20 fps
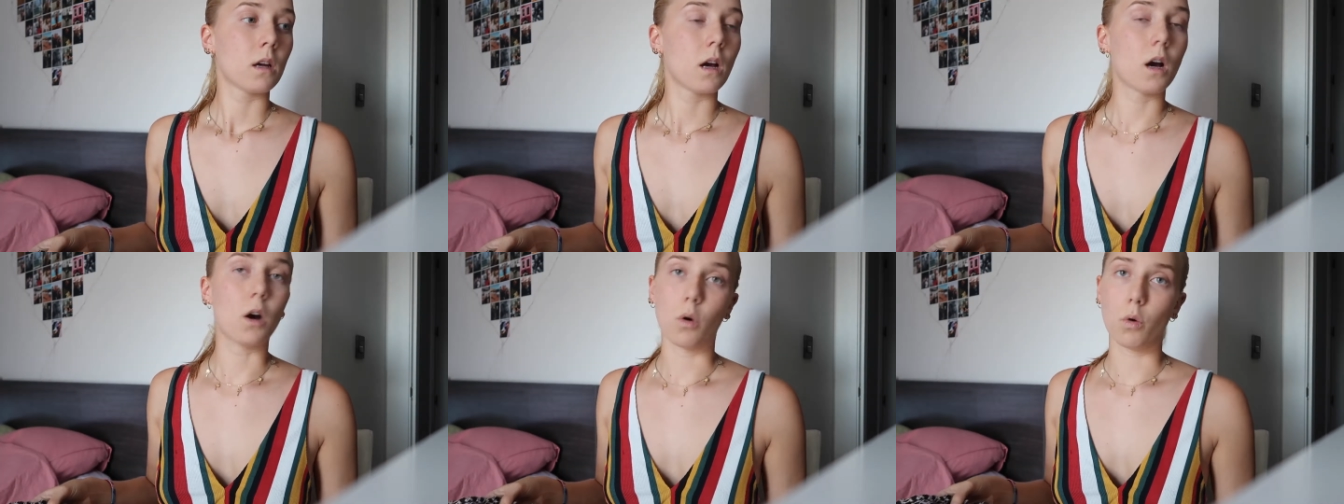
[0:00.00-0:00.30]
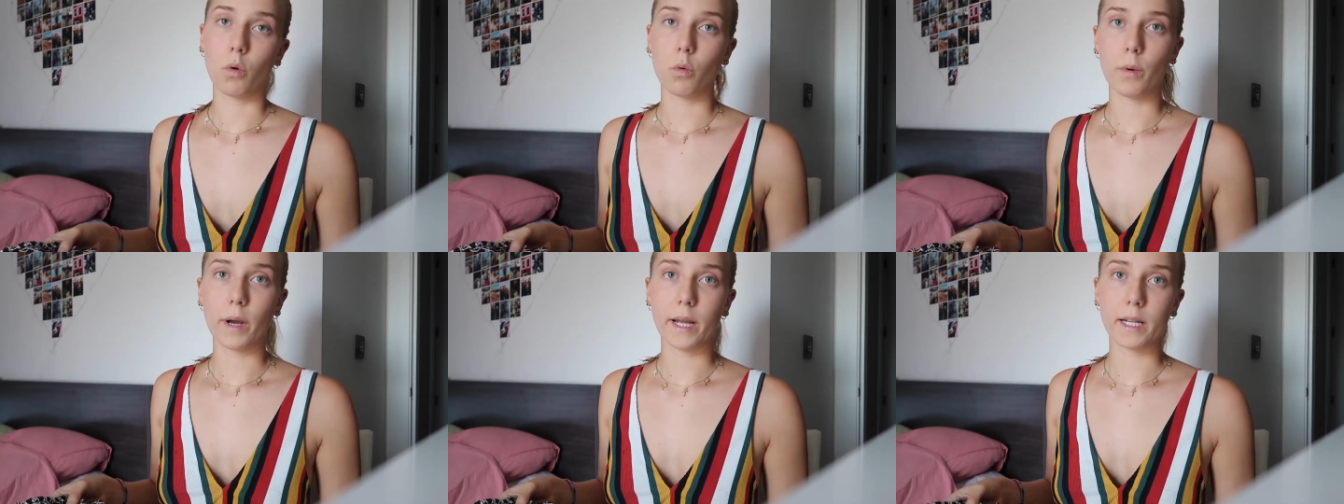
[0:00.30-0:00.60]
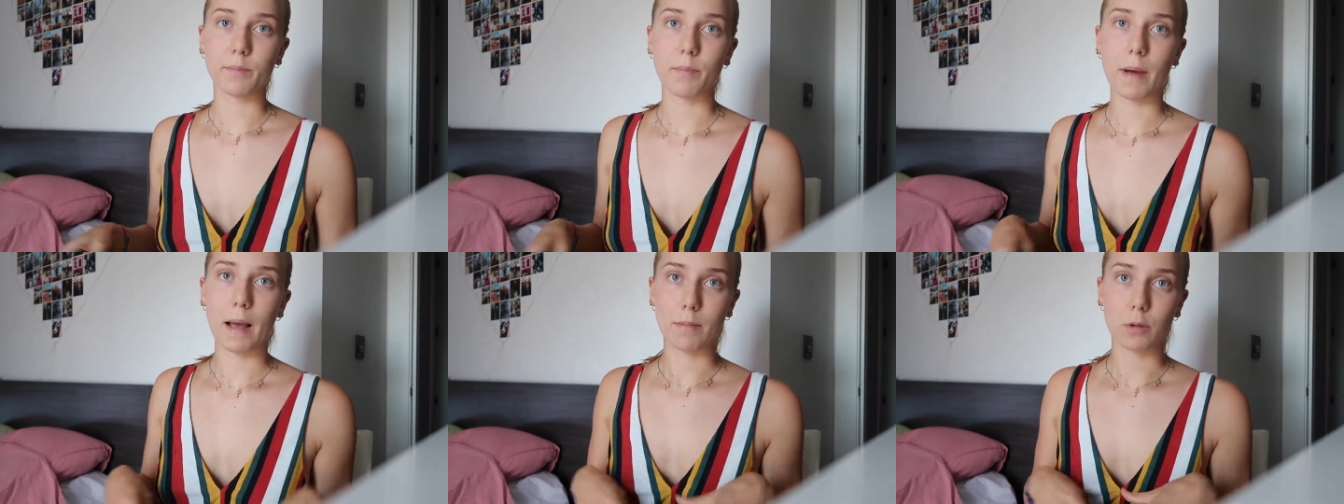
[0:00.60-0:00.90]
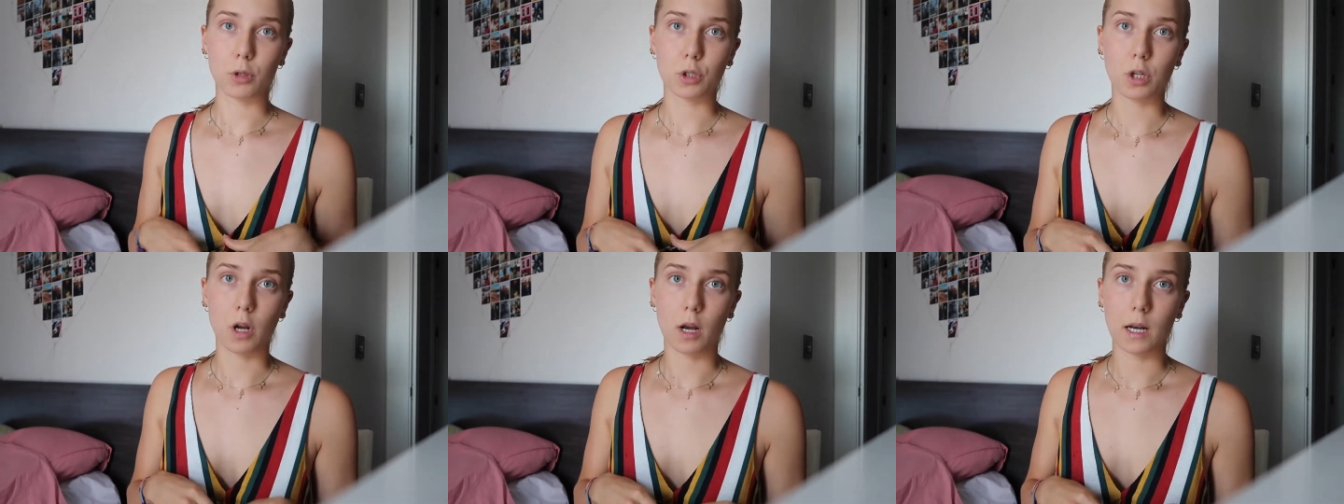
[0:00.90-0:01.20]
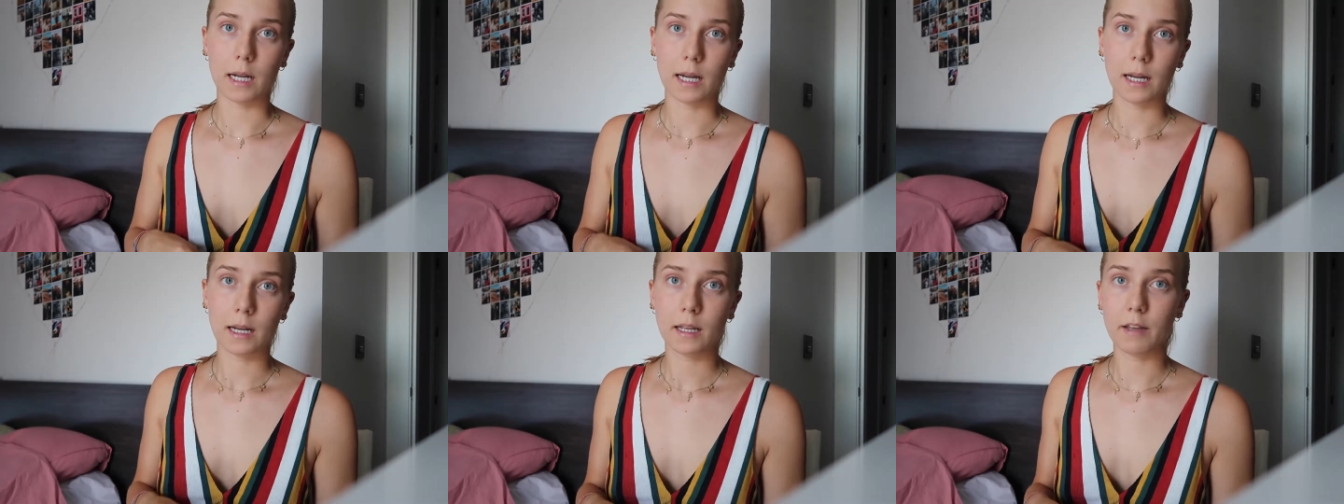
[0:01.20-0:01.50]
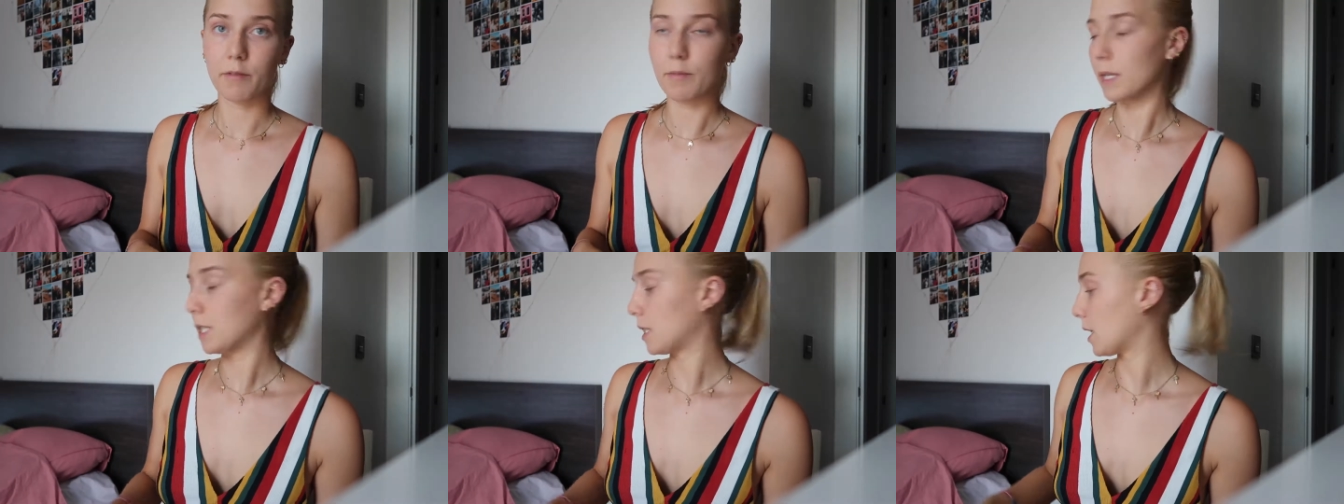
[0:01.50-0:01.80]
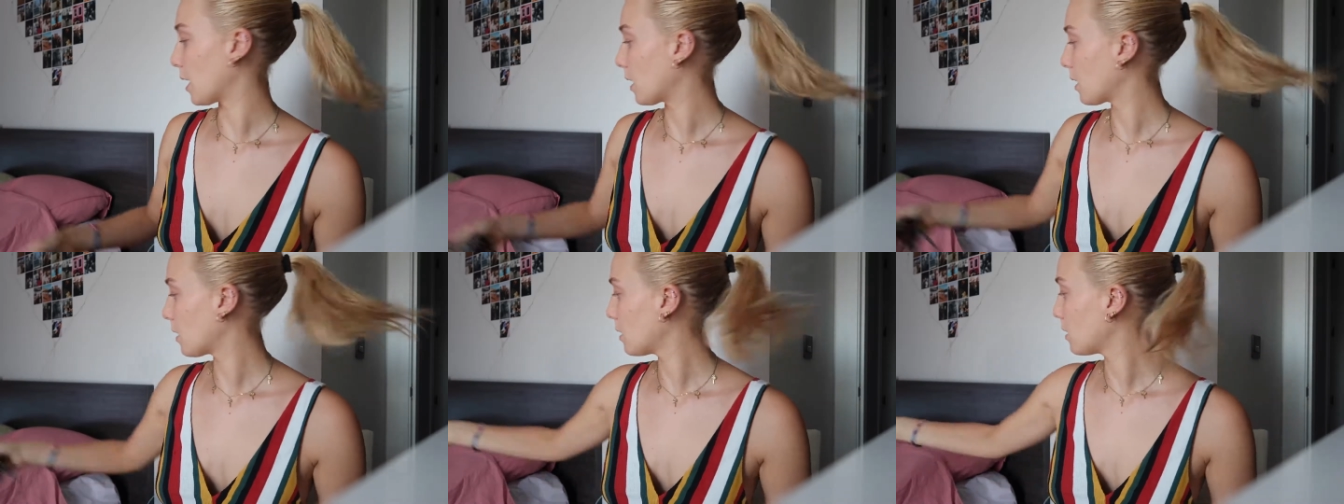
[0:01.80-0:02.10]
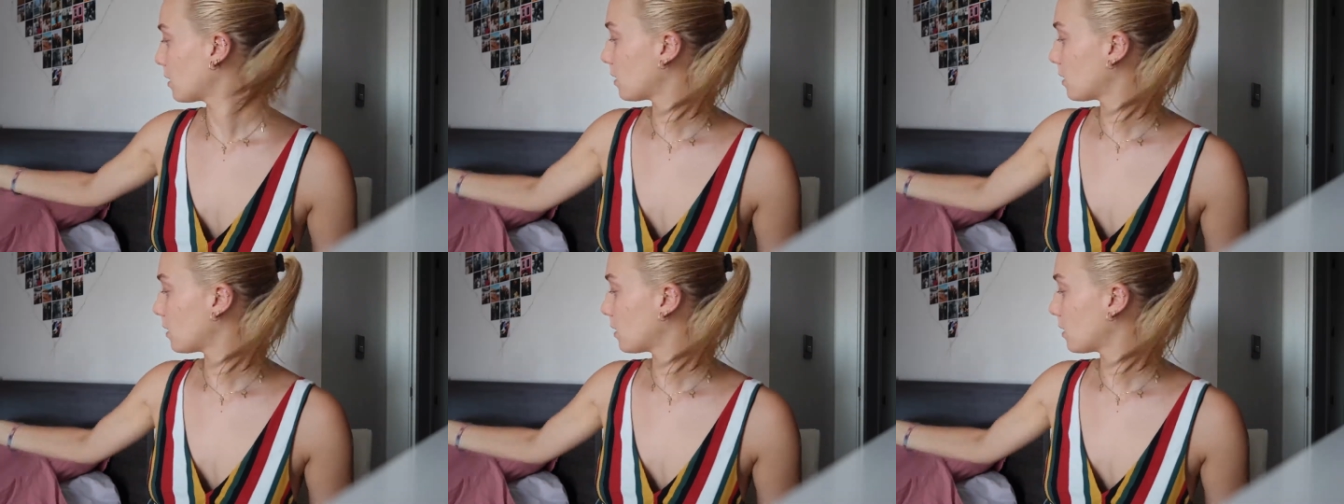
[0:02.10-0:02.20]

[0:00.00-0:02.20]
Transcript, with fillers: oh wait pablo's calling give me a sec